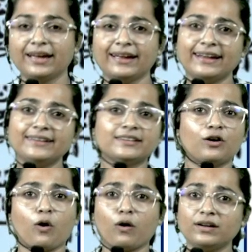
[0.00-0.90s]
It
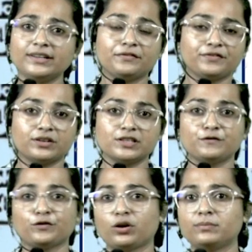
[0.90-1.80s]
all differs
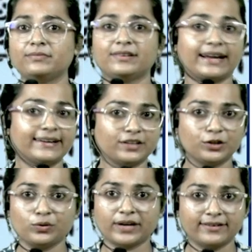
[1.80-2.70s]
from writer
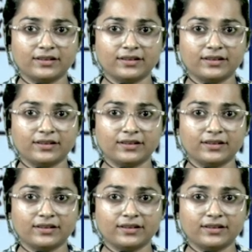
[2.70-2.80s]
to writer,